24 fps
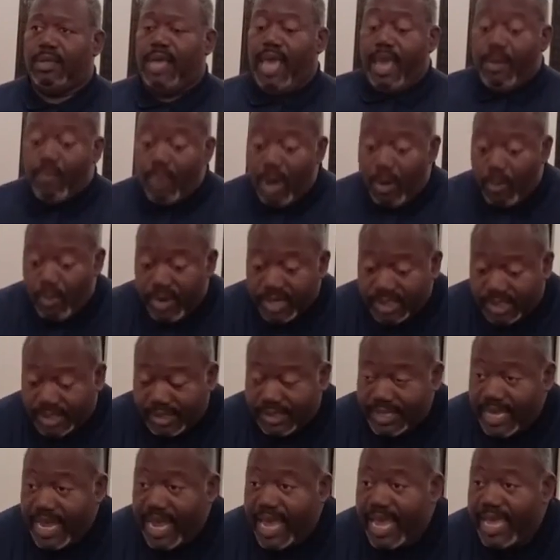And what we're
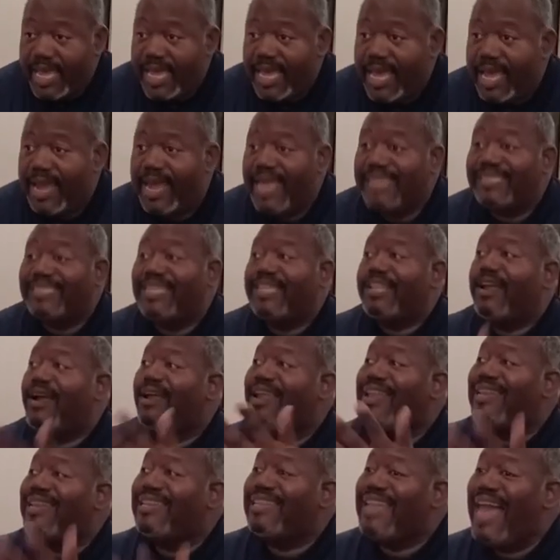seeing here is that there
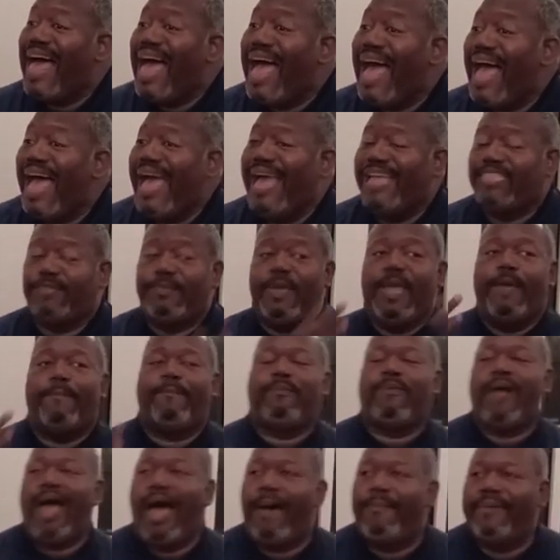are lies being
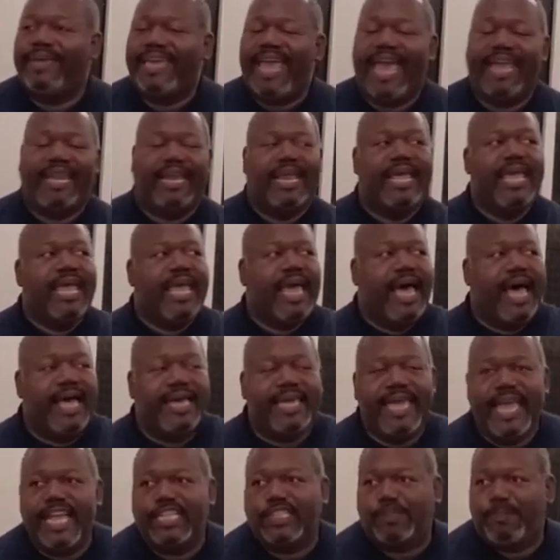propagated
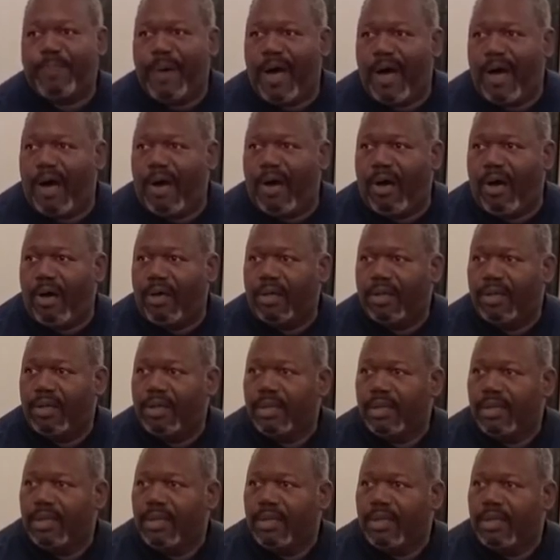against
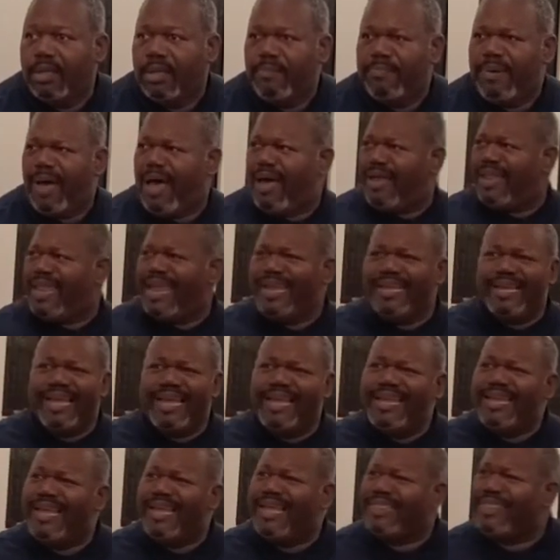Paul. Paul ain't
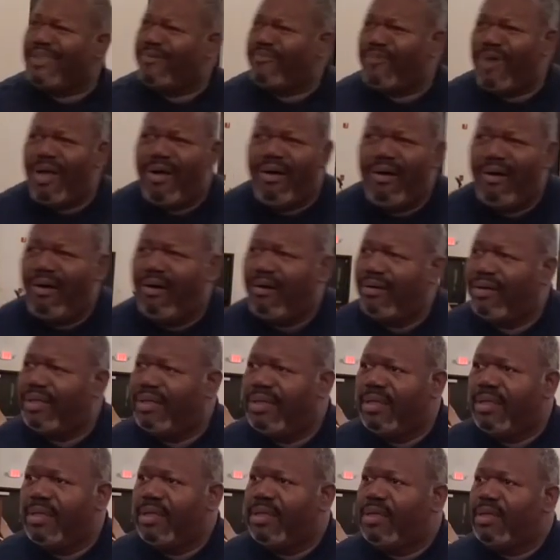done nothing
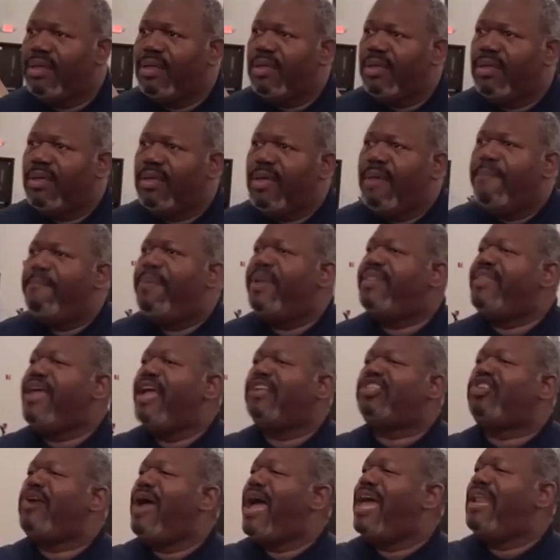wrong. But they're
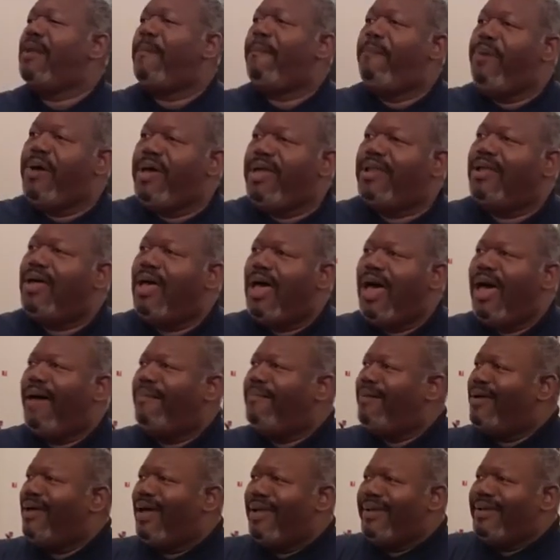trying to put
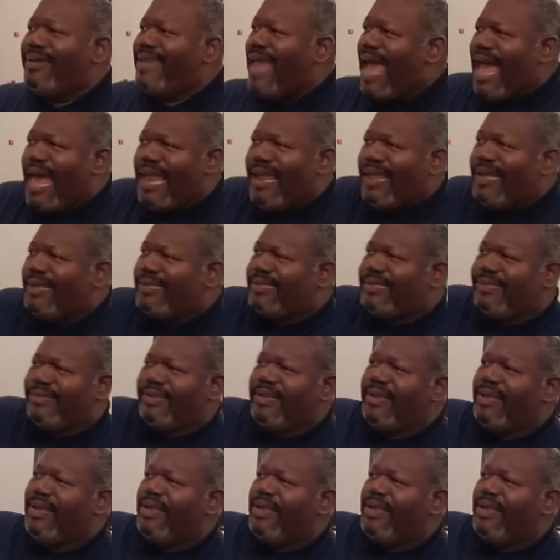up a Dallas,